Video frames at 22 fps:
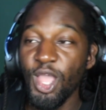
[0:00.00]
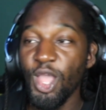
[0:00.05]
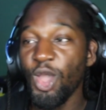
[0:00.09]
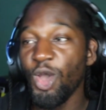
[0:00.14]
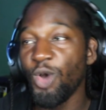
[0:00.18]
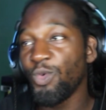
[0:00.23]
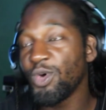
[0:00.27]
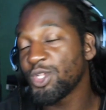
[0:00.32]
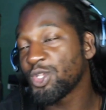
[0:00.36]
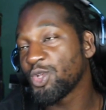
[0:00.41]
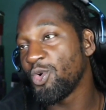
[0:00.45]

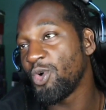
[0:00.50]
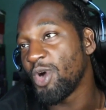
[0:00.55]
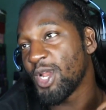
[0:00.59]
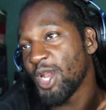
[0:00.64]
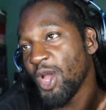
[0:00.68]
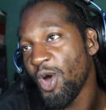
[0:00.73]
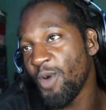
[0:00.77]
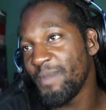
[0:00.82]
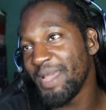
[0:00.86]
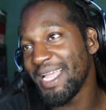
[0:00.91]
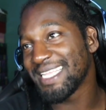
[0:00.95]
What's going
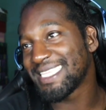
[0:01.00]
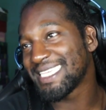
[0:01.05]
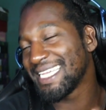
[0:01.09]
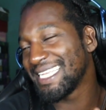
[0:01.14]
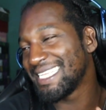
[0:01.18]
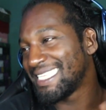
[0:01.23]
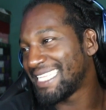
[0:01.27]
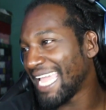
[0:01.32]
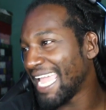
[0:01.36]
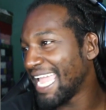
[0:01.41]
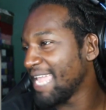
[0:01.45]
on, man?
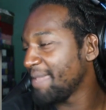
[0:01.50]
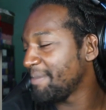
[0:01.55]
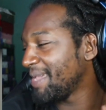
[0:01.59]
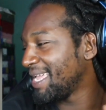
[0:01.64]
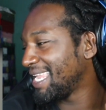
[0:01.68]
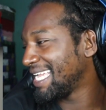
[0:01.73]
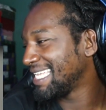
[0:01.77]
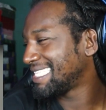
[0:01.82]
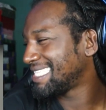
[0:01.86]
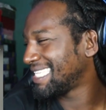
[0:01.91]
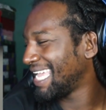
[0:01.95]
Today,
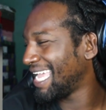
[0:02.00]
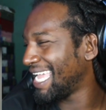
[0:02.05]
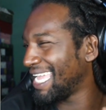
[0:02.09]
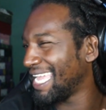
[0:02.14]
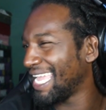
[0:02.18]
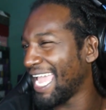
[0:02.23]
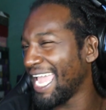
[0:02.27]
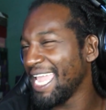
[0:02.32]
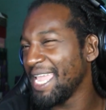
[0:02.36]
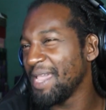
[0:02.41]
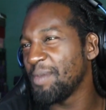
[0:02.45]
man, they said
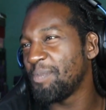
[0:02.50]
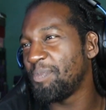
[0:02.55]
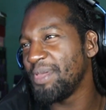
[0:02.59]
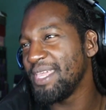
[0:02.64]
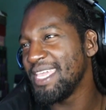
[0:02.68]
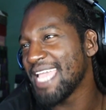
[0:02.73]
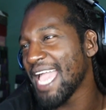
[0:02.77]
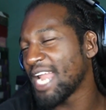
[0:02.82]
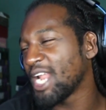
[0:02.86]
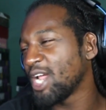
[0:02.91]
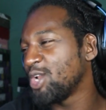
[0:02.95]
A M
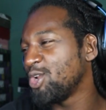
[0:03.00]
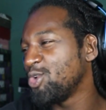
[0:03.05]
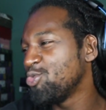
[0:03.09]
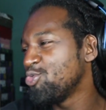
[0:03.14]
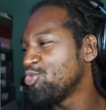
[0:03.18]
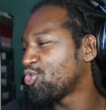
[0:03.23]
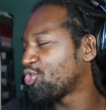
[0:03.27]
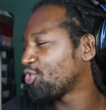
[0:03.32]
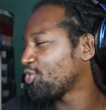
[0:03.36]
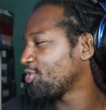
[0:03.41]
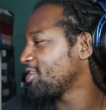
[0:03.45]
P got a
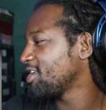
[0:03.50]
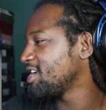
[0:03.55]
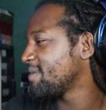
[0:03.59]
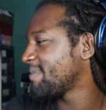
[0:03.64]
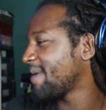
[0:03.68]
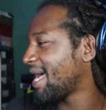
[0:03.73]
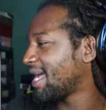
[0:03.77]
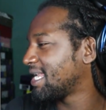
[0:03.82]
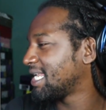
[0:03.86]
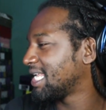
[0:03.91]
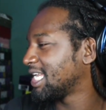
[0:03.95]
new
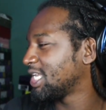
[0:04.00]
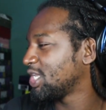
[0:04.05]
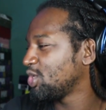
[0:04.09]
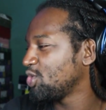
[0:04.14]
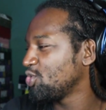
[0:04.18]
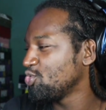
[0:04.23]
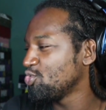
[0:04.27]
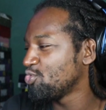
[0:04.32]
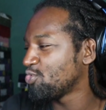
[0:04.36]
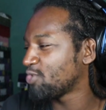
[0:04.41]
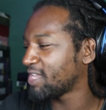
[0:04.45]
crib out in the
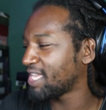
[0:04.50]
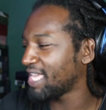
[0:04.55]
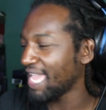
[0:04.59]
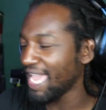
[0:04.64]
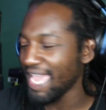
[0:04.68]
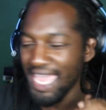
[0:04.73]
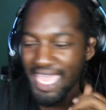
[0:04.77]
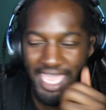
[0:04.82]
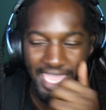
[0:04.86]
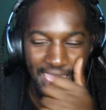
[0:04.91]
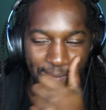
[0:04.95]
U
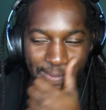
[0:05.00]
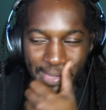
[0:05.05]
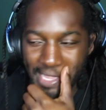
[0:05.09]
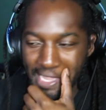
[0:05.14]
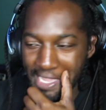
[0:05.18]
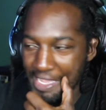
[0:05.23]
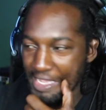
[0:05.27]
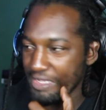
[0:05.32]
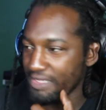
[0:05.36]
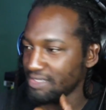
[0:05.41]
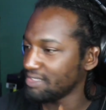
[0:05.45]
K,
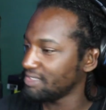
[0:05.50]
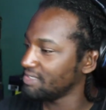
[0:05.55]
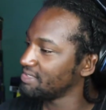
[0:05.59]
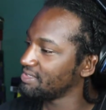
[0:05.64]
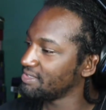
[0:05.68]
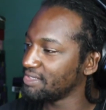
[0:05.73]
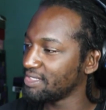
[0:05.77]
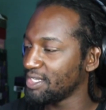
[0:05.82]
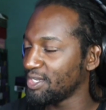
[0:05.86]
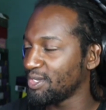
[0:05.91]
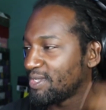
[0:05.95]
man. I
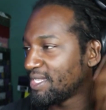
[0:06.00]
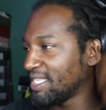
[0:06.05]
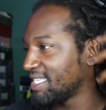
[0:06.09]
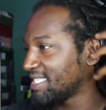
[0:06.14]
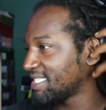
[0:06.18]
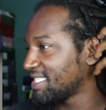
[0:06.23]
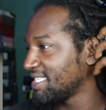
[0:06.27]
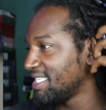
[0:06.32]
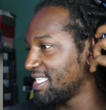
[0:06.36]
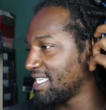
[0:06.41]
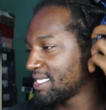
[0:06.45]
don't know.
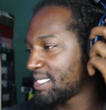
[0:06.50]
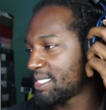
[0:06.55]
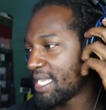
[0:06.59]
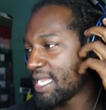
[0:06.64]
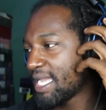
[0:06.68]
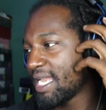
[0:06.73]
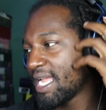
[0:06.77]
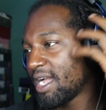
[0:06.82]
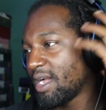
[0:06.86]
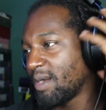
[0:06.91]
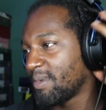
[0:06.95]
Let's see. Let's
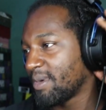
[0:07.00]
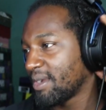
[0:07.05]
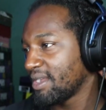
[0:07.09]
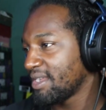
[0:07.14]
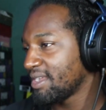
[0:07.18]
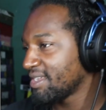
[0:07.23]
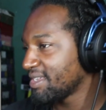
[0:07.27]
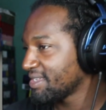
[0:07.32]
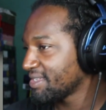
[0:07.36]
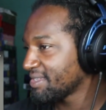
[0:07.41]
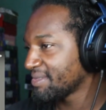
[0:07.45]
check it out, bro.
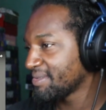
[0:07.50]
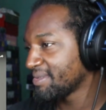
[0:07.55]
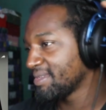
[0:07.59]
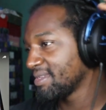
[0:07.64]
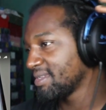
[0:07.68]
Yo!